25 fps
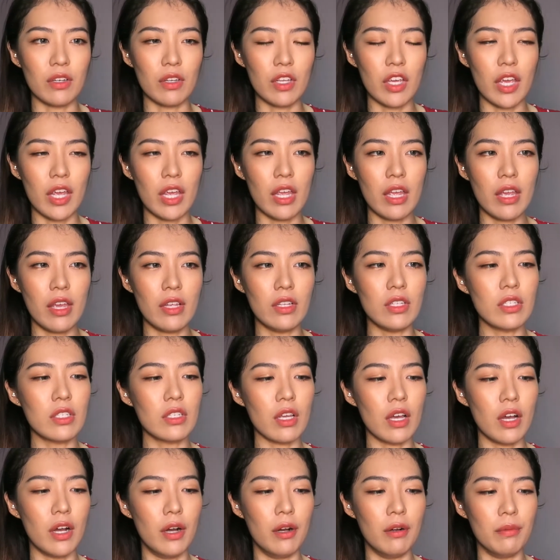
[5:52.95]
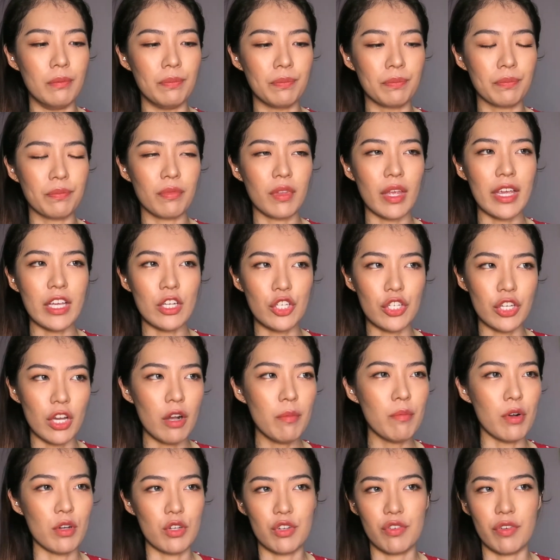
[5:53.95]
Okay, it's a gel
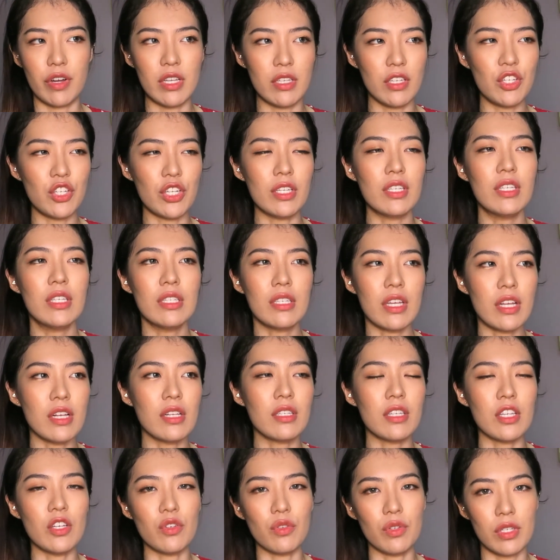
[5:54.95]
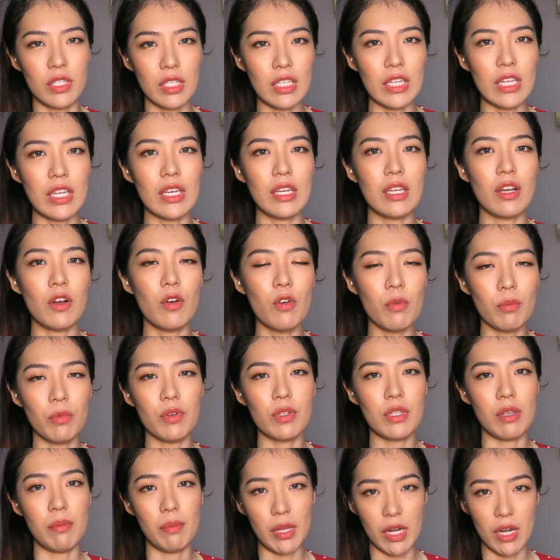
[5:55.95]
moisturizer, just sinks into the skin
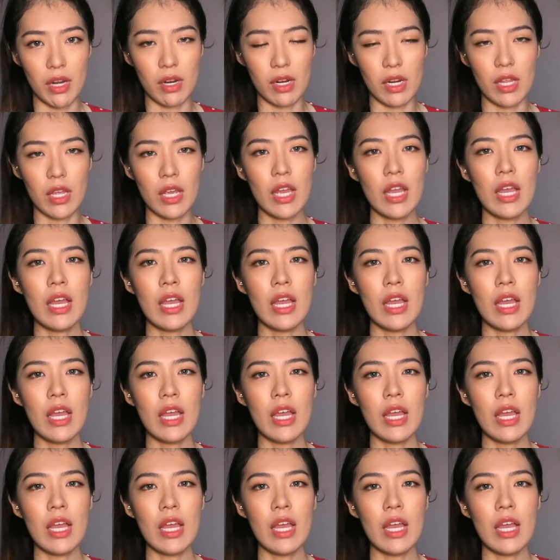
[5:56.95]
almost immediately.